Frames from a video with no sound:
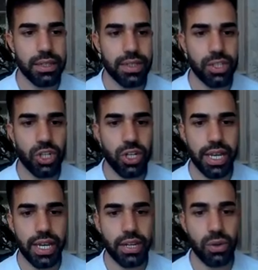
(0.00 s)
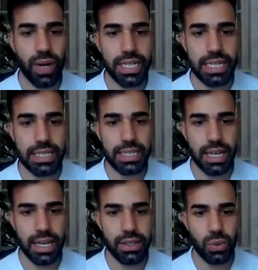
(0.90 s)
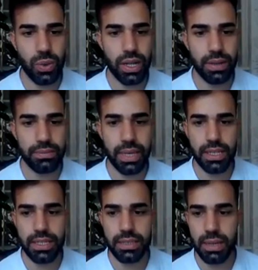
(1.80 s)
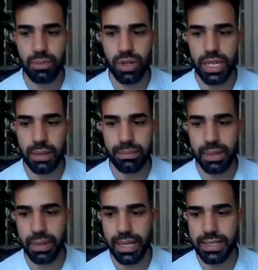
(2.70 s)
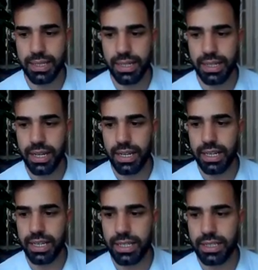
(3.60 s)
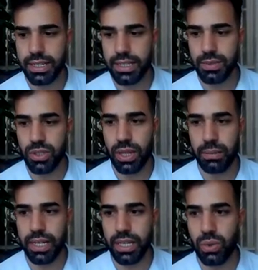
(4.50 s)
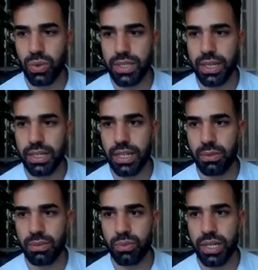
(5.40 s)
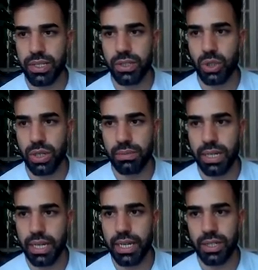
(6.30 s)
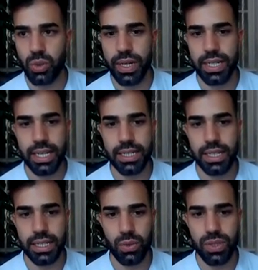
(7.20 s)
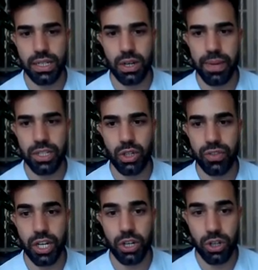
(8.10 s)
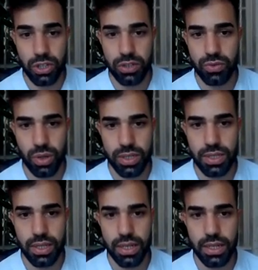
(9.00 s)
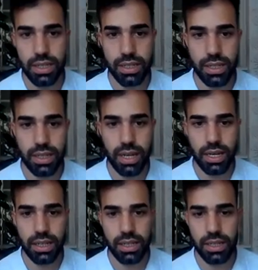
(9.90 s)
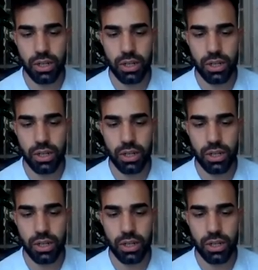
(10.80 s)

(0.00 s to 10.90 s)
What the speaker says: in the center, and on the right-hand side, well, may his memory not be a blessing, is Qasem Soleimani, who was taken down by President Trump in 2019. He was the commander of the Quds Force, the